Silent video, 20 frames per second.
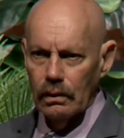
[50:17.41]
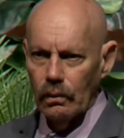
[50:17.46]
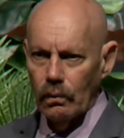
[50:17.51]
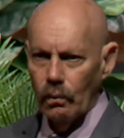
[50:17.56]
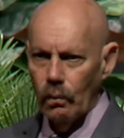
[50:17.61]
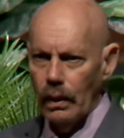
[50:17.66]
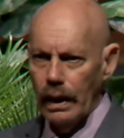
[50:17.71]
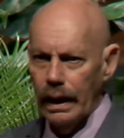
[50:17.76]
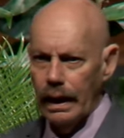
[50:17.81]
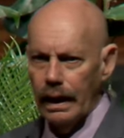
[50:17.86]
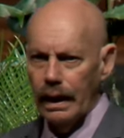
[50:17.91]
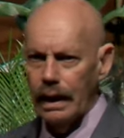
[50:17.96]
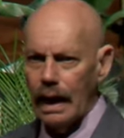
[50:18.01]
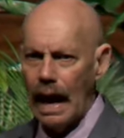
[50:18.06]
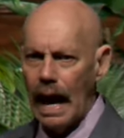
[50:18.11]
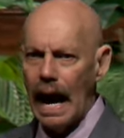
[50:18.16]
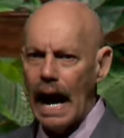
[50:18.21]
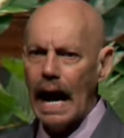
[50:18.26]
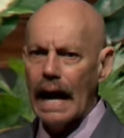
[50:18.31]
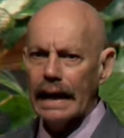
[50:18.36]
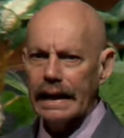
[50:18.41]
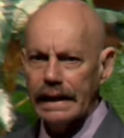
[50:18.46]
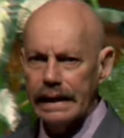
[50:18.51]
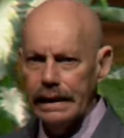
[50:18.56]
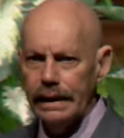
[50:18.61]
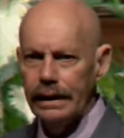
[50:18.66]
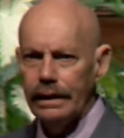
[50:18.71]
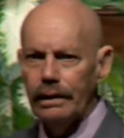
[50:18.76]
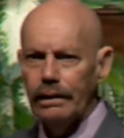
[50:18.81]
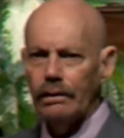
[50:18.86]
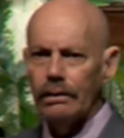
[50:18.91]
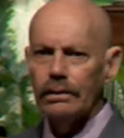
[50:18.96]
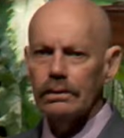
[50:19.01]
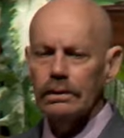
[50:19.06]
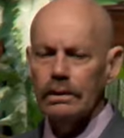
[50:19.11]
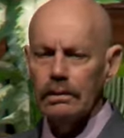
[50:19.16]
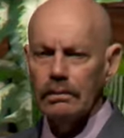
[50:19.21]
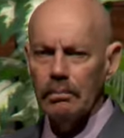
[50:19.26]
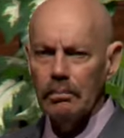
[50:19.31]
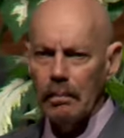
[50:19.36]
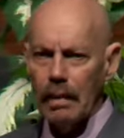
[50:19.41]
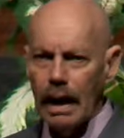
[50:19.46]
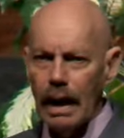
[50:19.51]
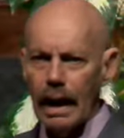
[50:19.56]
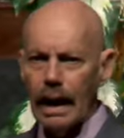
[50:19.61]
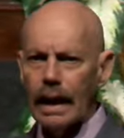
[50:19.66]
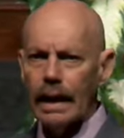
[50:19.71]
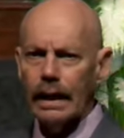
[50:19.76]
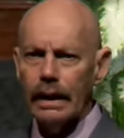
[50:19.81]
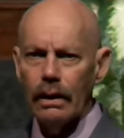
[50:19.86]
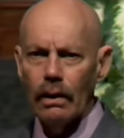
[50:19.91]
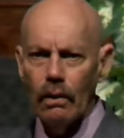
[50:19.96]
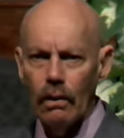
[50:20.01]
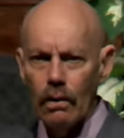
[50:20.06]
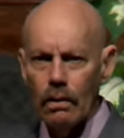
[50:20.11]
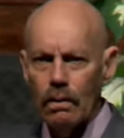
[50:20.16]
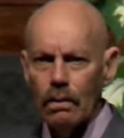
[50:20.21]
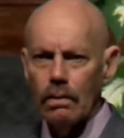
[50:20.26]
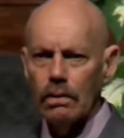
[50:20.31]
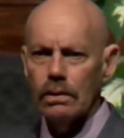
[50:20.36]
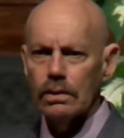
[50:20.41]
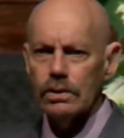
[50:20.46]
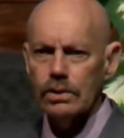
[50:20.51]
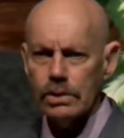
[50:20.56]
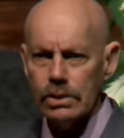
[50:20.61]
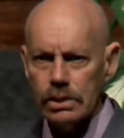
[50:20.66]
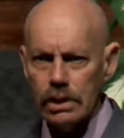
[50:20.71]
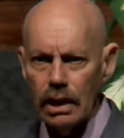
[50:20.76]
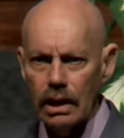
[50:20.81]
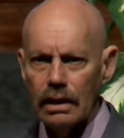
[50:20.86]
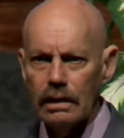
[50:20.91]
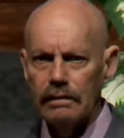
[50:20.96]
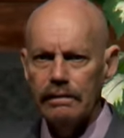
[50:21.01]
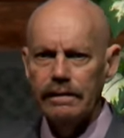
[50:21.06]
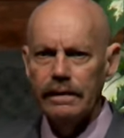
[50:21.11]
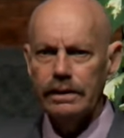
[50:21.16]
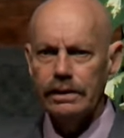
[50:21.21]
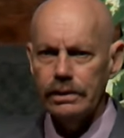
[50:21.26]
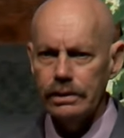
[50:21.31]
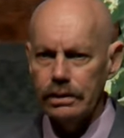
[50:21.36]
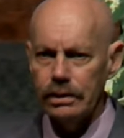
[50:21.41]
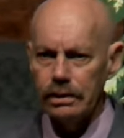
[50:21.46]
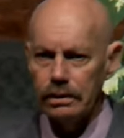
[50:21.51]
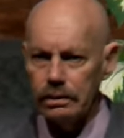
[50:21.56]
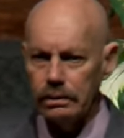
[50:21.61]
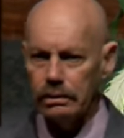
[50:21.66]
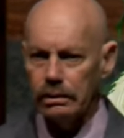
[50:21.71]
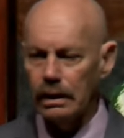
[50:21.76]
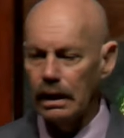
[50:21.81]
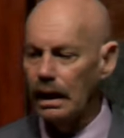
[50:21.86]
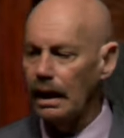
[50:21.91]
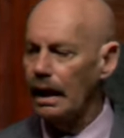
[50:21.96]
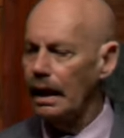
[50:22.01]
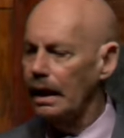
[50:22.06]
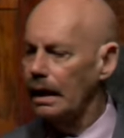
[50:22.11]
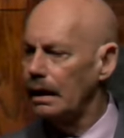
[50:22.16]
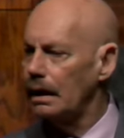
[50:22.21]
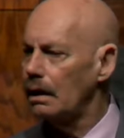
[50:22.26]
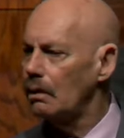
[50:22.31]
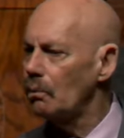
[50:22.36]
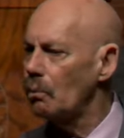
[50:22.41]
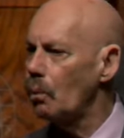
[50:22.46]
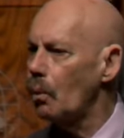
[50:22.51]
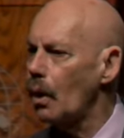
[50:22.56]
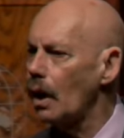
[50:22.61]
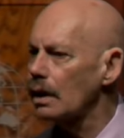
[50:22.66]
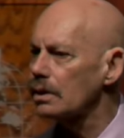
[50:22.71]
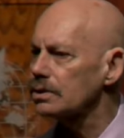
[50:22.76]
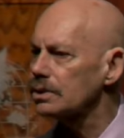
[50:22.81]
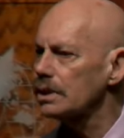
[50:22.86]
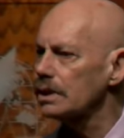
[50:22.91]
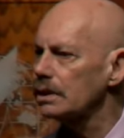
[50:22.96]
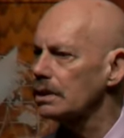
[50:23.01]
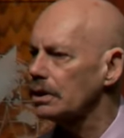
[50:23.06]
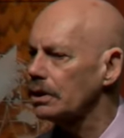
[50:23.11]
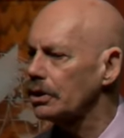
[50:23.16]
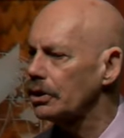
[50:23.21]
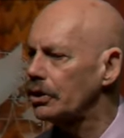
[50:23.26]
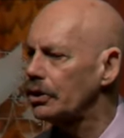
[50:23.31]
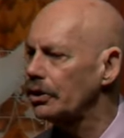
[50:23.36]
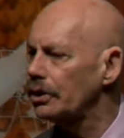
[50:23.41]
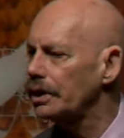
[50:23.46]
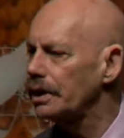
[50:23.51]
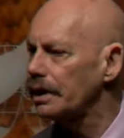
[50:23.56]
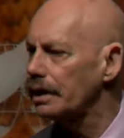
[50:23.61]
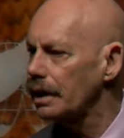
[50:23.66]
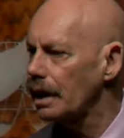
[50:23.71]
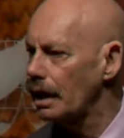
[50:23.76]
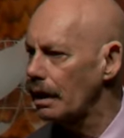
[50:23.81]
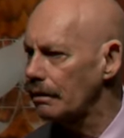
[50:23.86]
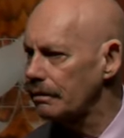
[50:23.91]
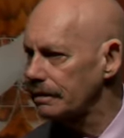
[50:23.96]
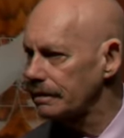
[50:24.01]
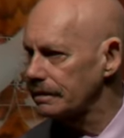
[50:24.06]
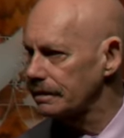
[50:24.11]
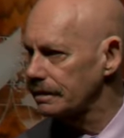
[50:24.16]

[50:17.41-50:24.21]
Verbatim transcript: where I killed my own son for you and it wasn't good enough.